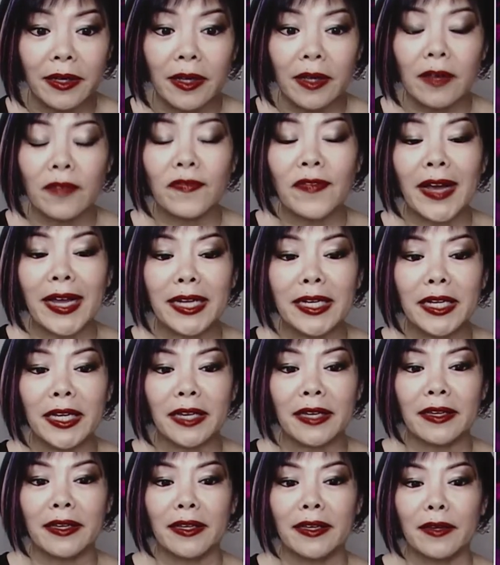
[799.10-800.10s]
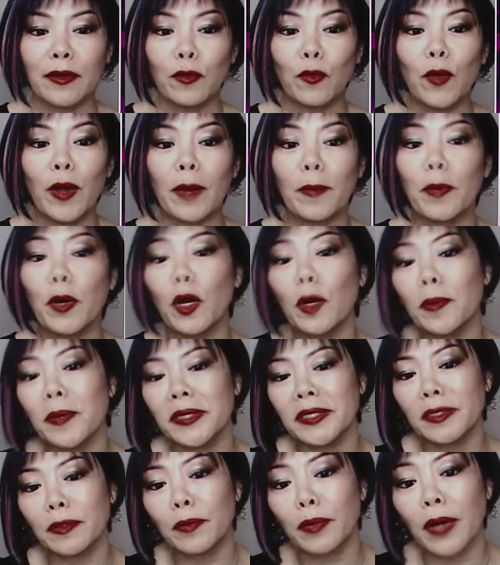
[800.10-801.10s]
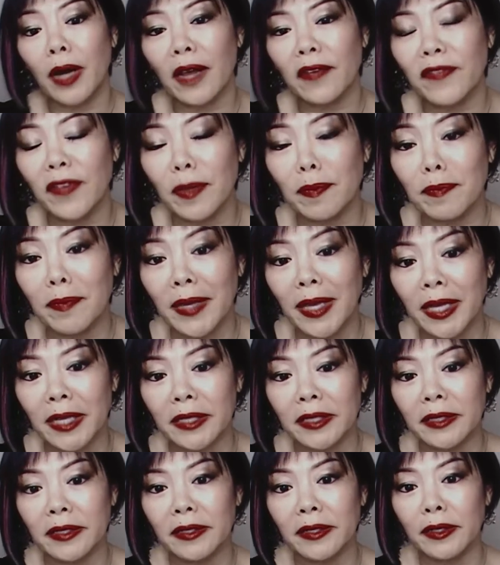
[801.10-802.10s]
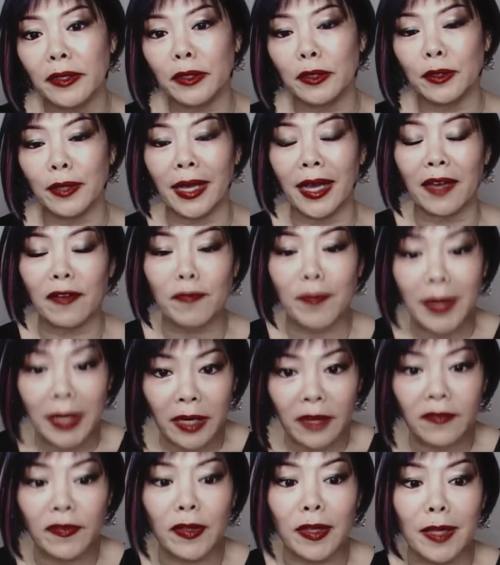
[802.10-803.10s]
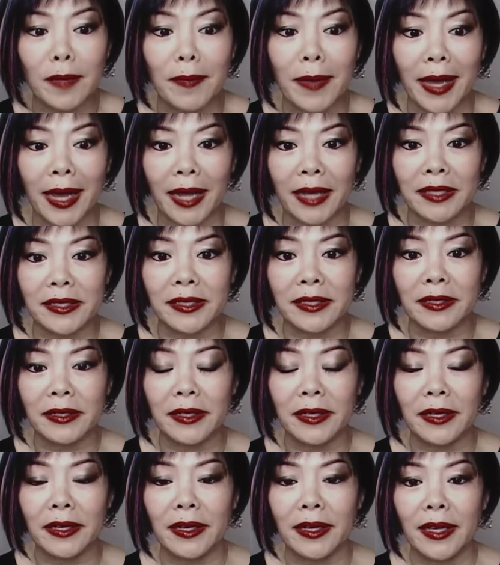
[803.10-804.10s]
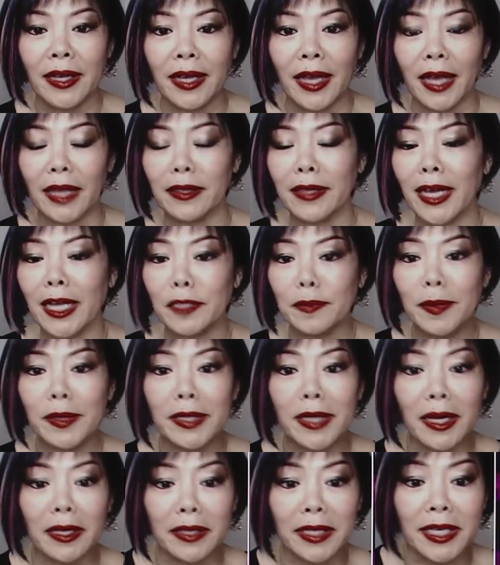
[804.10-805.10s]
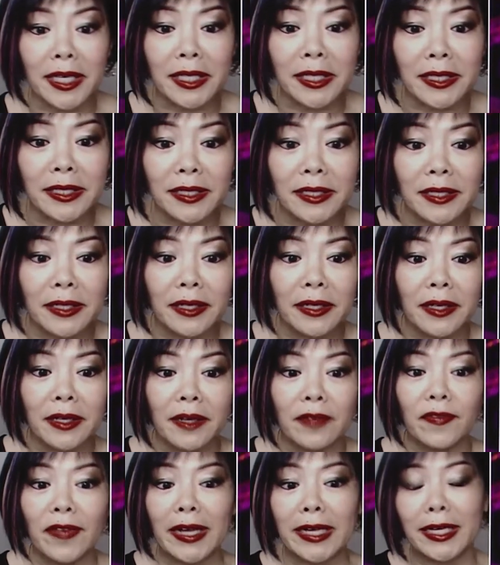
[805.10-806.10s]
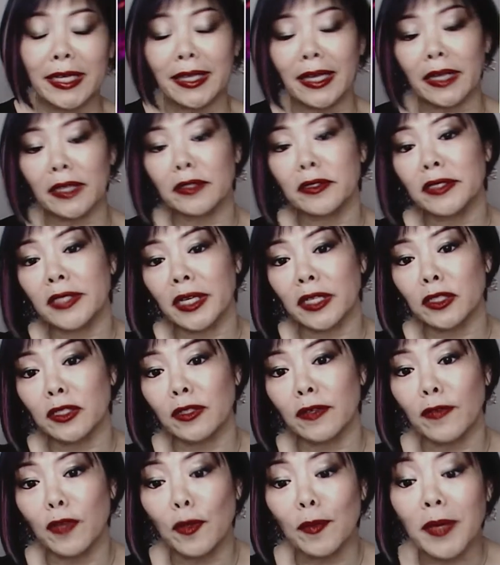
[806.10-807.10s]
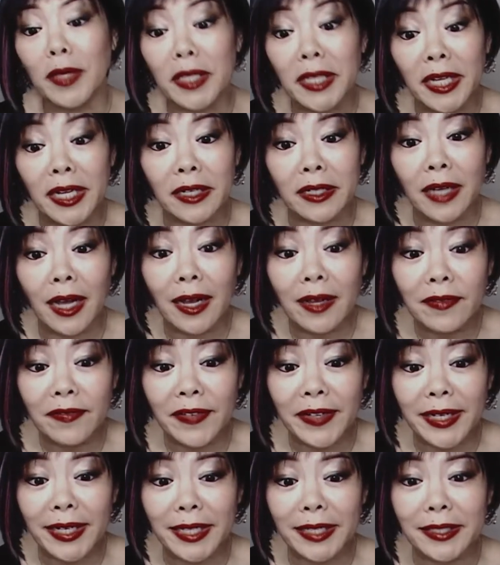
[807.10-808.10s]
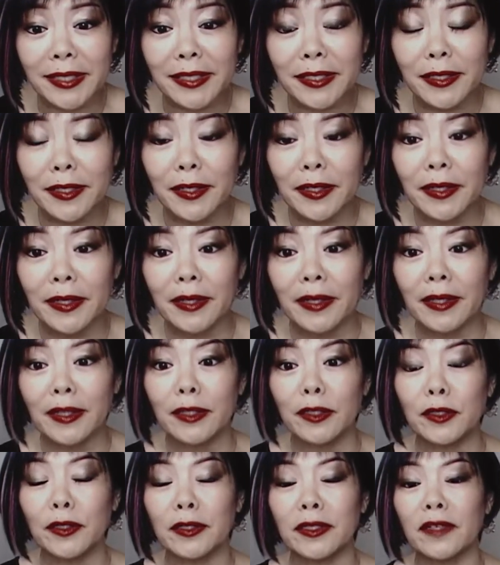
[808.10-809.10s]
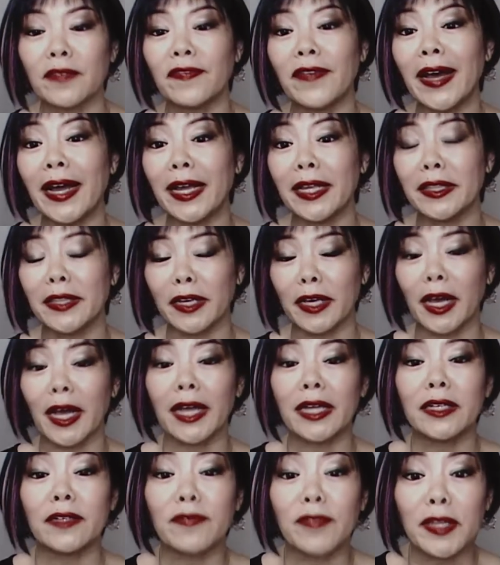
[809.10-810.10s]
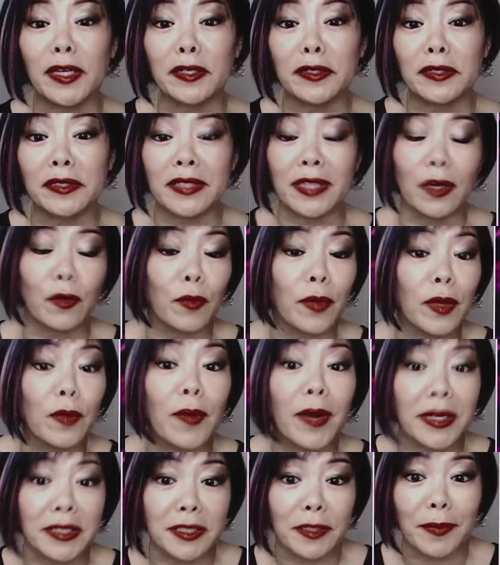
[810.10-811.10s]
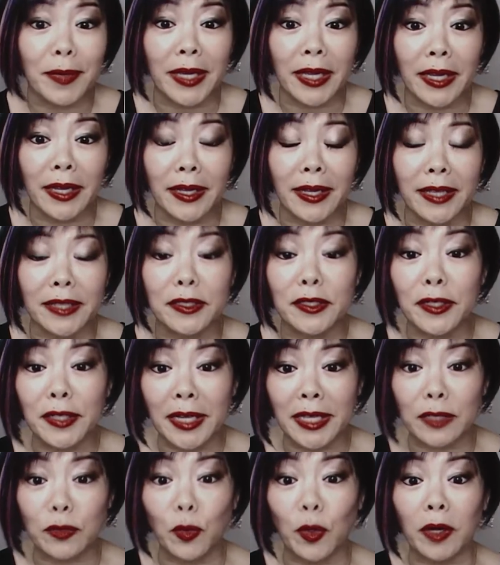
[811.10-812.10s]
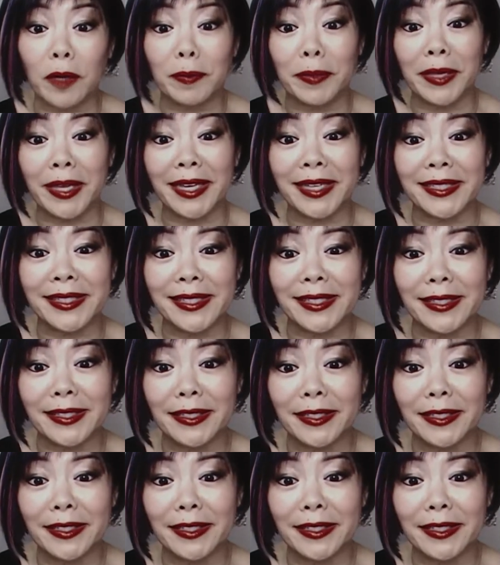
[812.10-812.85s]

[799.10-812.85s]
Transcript: finding where purpose and profit meet to have meaningful impact, and last but not least, finding that intersection of humility and confidence to define the kind of leaders that we want to be in today's workplace.